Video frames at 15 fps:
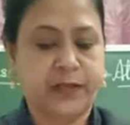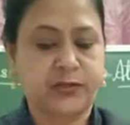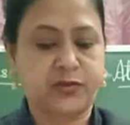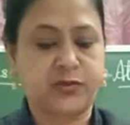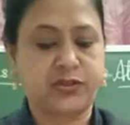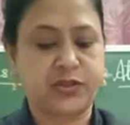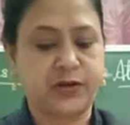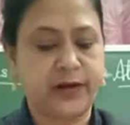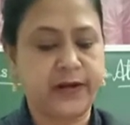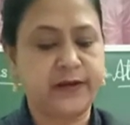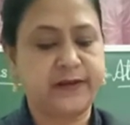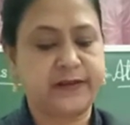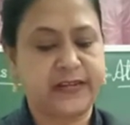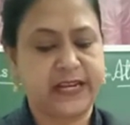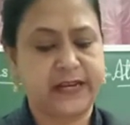So children,
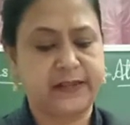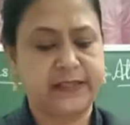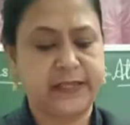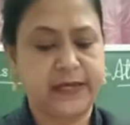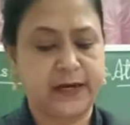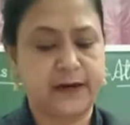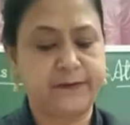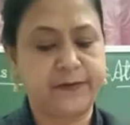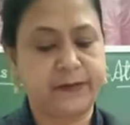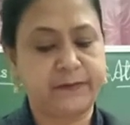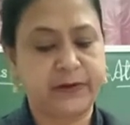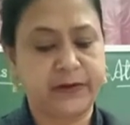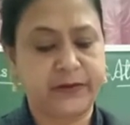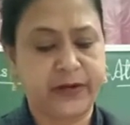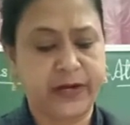till here we
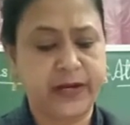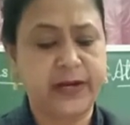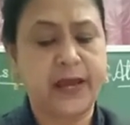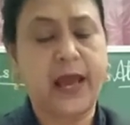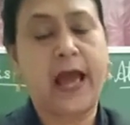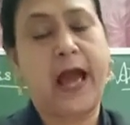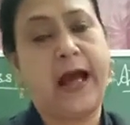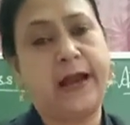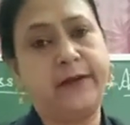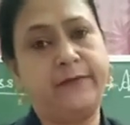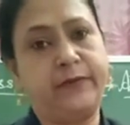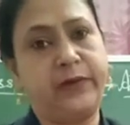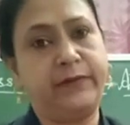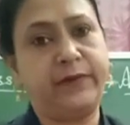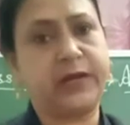will read
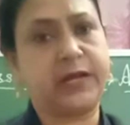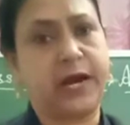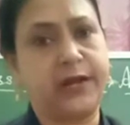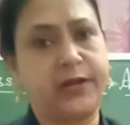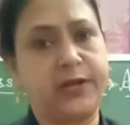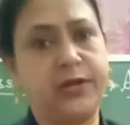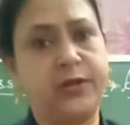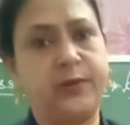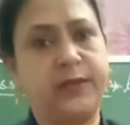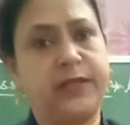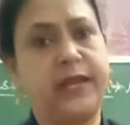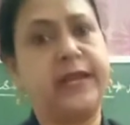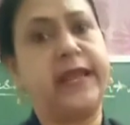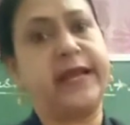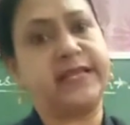and we will continue in
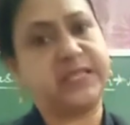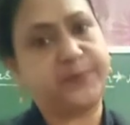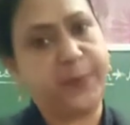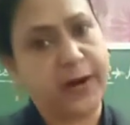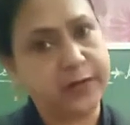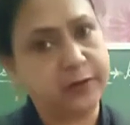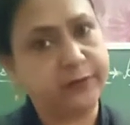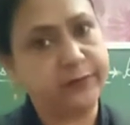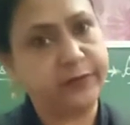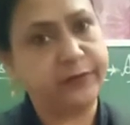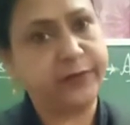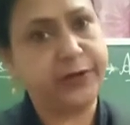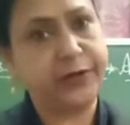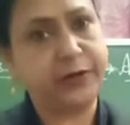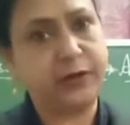the next part of the
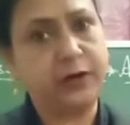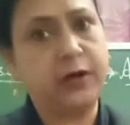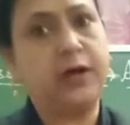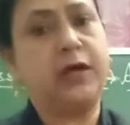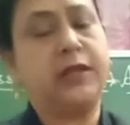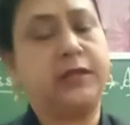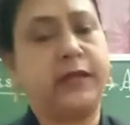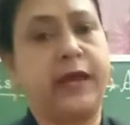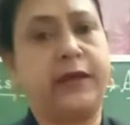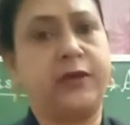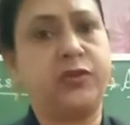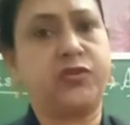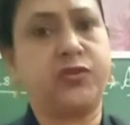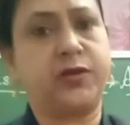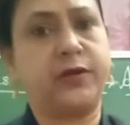video.
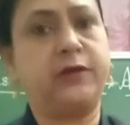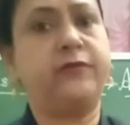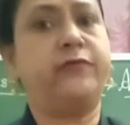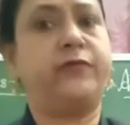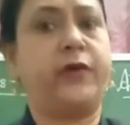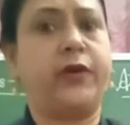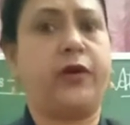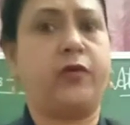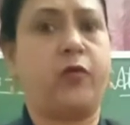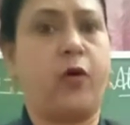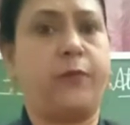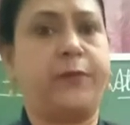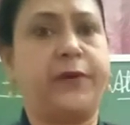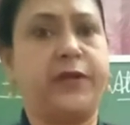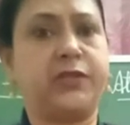Thank you children for your
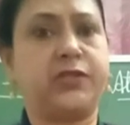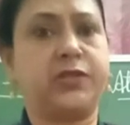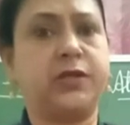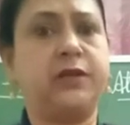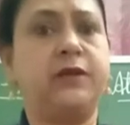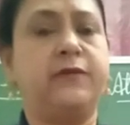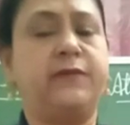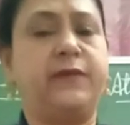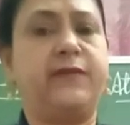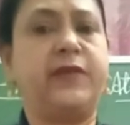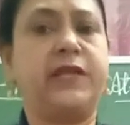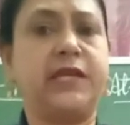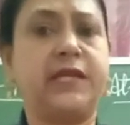cooperation. We will